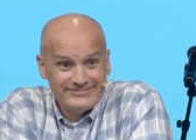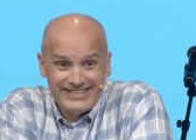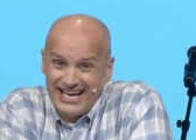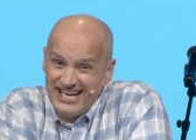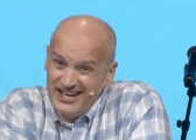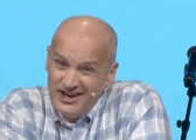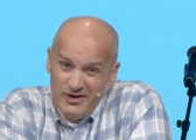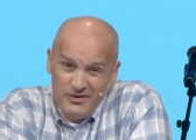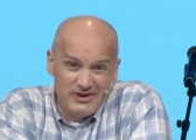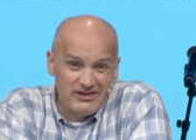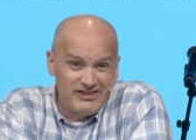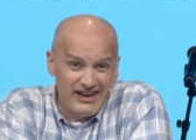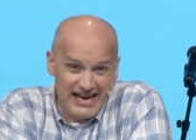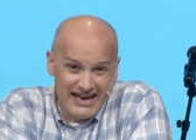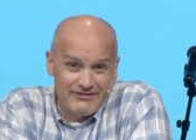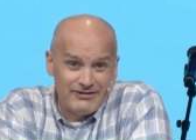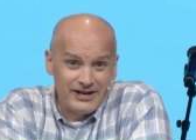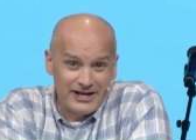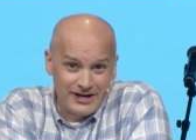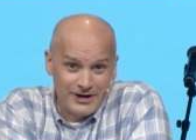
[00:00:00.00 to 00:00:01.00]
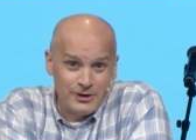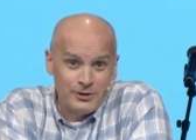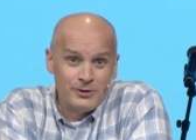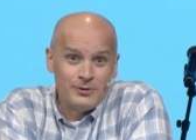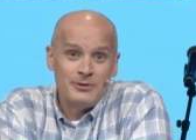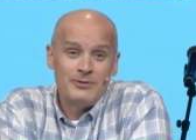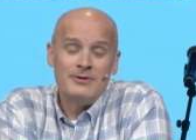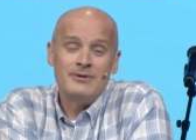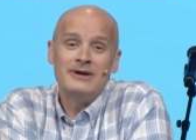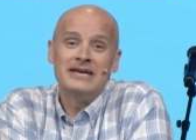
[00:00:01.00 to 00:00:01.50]
I always have and I
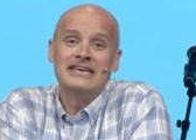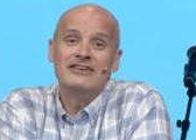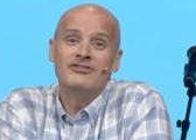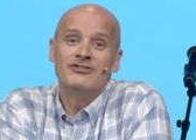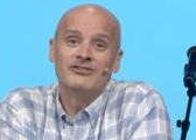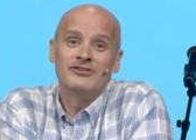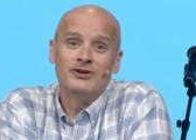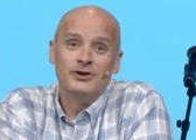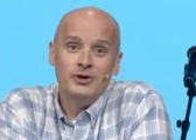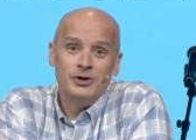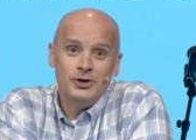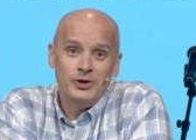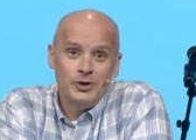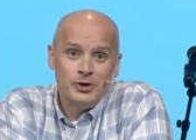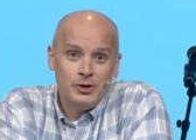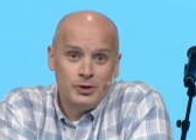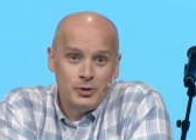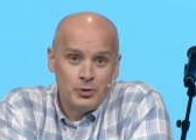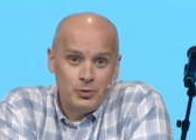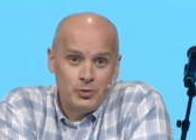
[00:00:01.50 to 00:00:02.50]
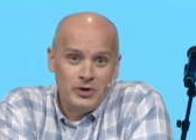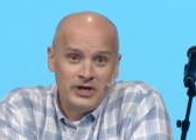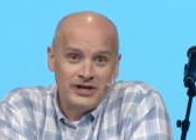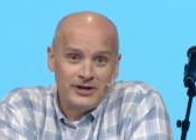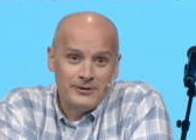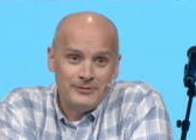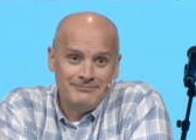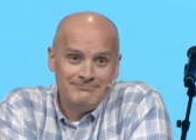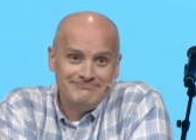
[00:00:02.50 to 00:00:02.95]
always will.